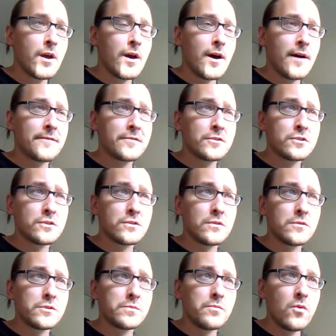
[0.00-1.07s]
I've got
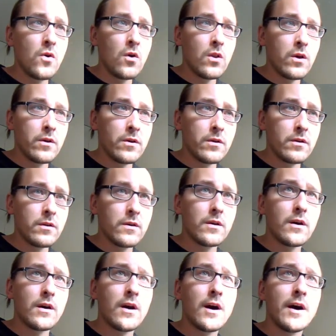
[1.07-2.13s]
smaller
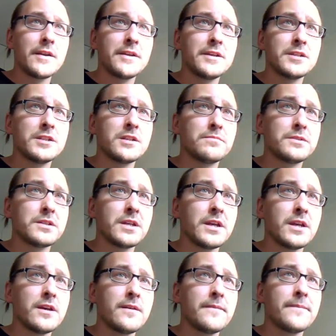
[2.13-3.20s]
ID ships
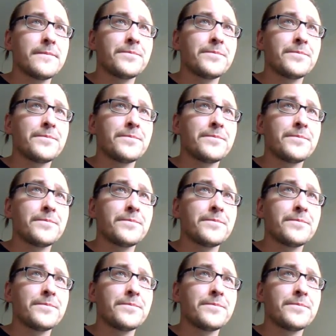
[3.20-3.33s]
here,